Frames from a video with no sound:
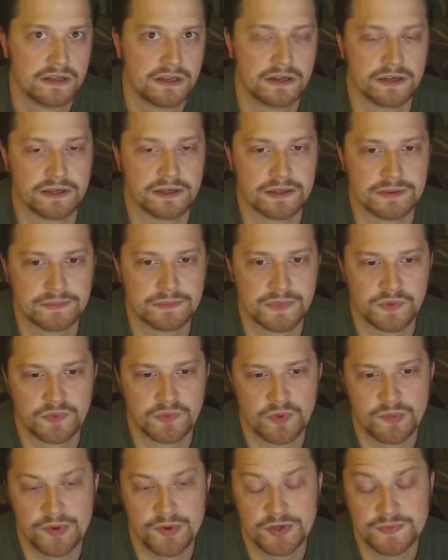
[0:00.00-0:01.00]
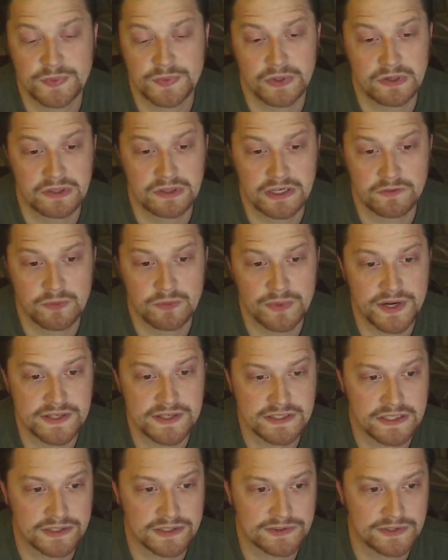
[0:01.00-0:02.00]
Um, but for the most part, everybody's
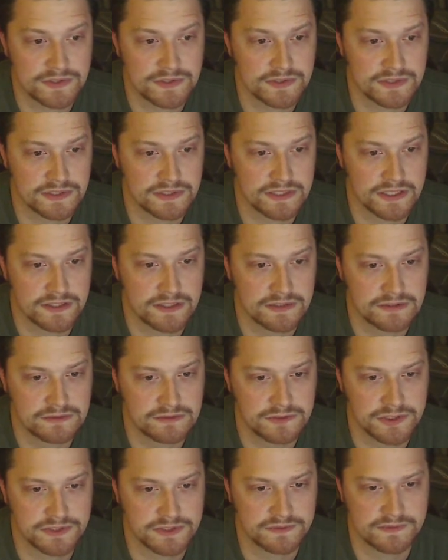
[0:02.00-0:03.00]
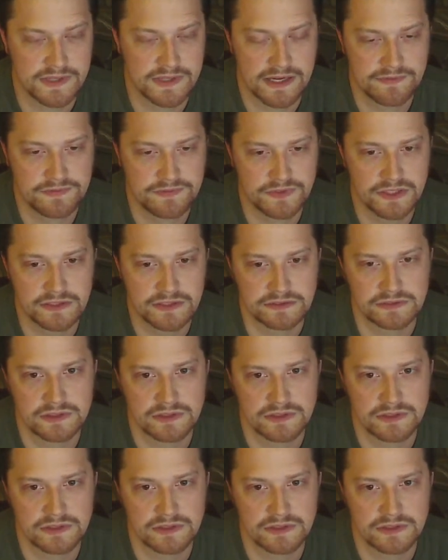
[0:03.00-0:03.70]
out there to kind of just have fun.